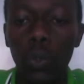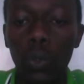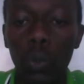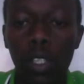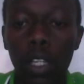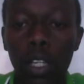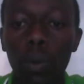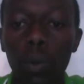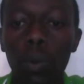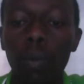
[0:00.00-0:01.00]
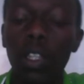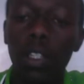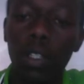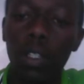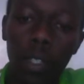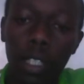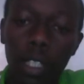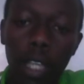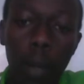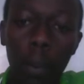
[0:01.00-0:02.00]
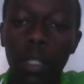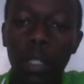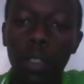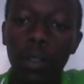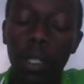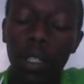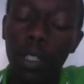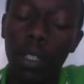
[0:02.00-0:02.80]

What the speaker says: USIU. Even their management,